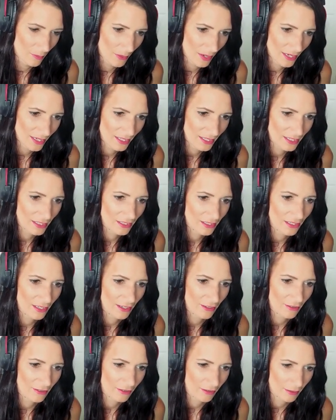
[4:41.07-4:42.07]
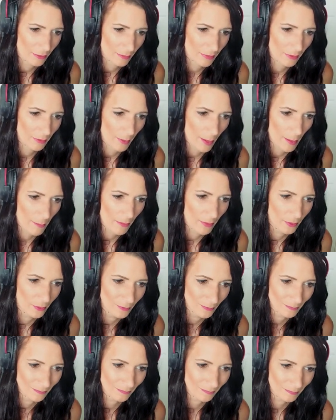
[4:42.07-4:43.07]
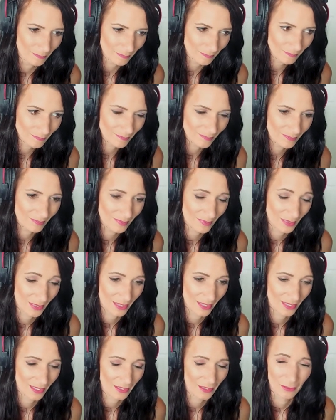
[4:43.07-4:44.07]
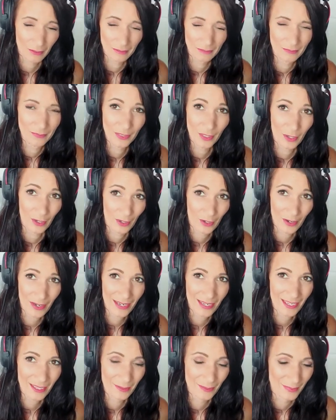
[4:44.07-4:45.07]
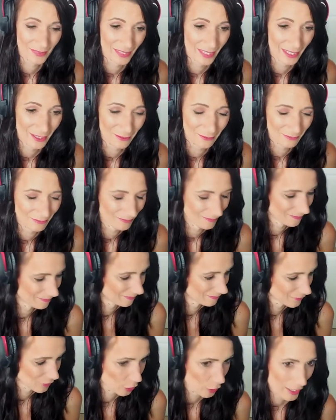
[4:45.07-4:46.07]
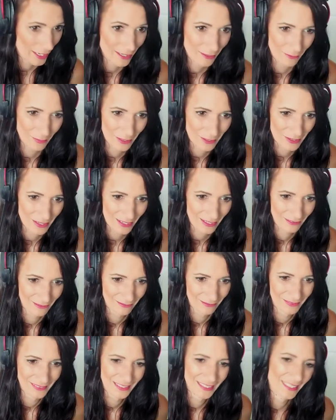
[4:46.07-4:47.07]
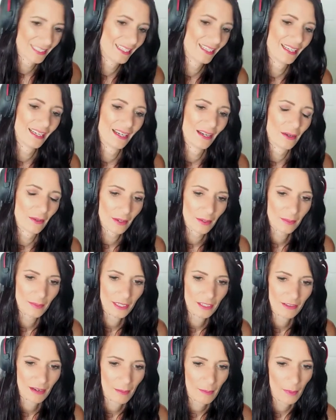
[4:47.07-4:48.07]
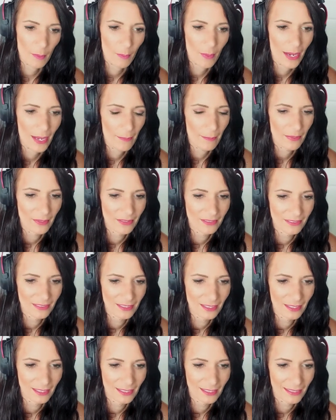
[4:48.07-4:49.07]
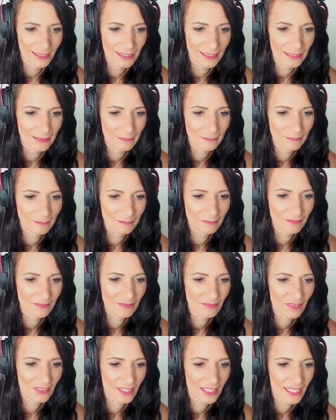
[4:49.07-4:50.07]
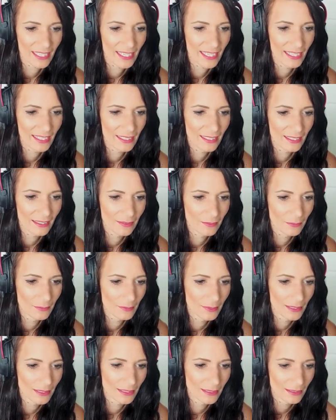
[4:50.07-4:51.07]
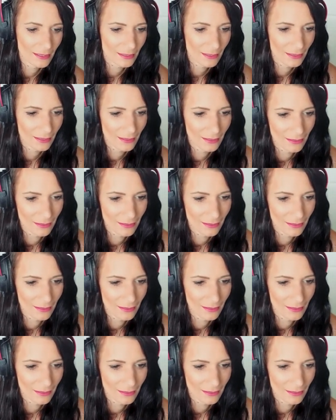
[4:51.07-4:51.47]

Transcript: Why don't you, like, grab a weapon? Oh, sorry, I've got hiccups now. Great, well done. Let me grab a weapon to, like, kill her with.